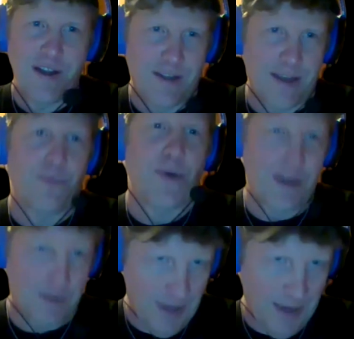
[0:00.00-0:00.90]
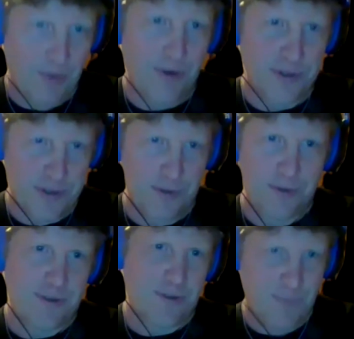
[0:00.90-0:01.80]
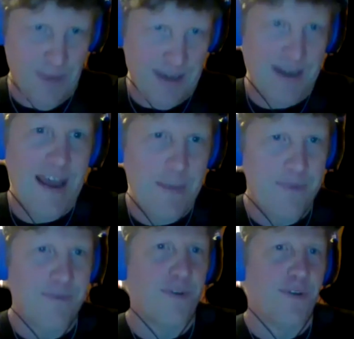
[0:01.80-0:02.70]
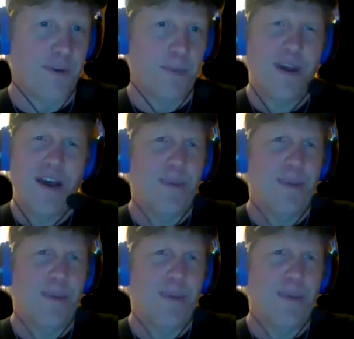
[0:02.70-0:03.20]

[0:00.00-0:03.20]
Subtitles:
like record labels who would sort of make it happen for them.